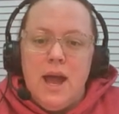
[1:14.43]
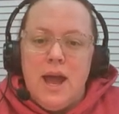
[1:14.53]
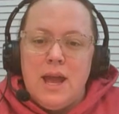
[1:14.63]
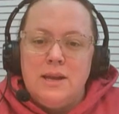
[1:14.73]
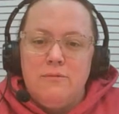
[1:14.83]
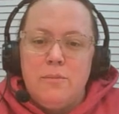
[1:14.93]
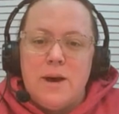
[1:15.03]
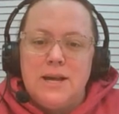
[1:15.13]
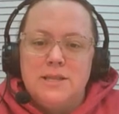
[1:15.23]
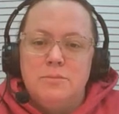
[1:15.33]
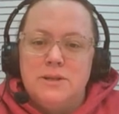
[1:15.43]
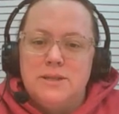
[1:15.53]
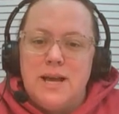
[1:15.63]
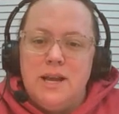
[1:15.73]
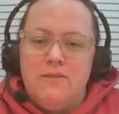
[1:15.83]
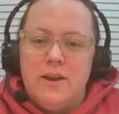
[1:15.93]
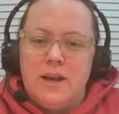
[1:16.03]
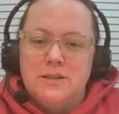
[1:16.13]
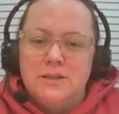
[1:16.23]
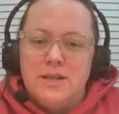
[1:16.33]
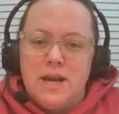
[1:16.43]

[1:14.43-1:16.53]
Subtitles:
and if the possible side effects